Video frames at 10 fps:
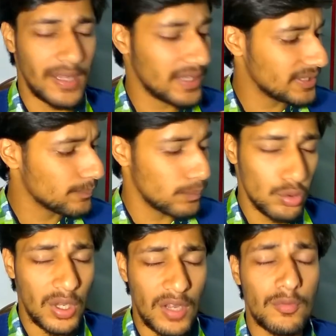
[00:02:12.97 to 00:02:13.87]
I think
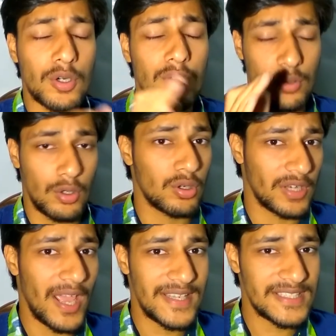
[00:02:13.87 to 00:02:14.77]
blue color would look
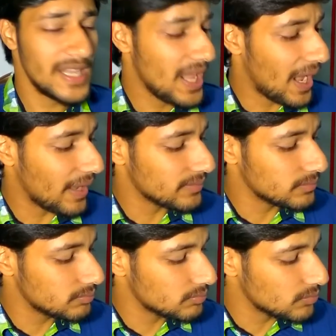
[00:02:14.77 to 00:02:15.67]
nice
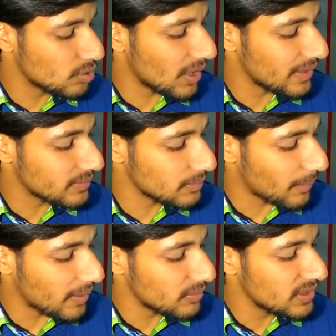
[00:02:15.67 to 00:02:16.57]
and you can
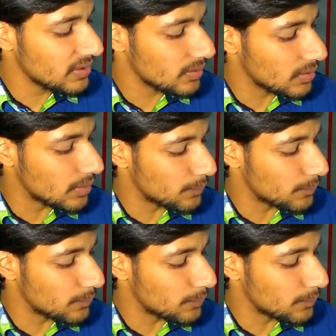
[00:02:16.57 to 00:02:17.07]
manually uh,